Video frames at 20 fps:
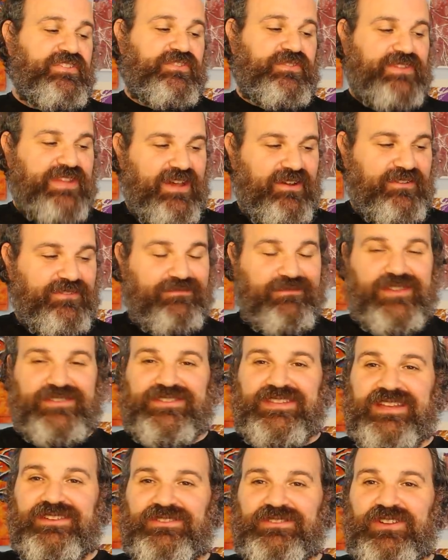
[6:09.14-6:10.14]
So now
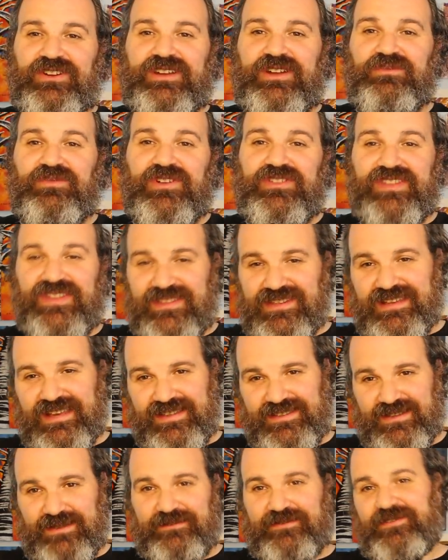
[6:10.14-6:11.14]
let's take a look at where these
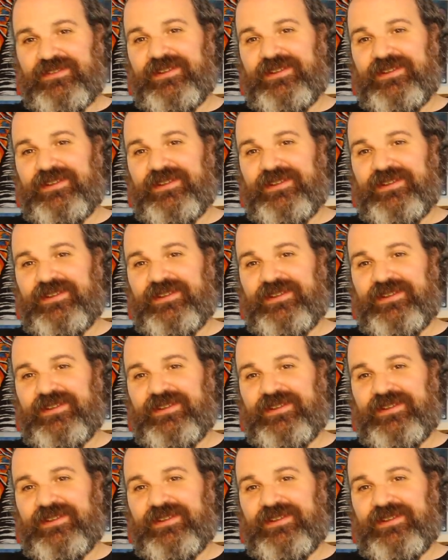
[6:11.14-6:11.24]
guys come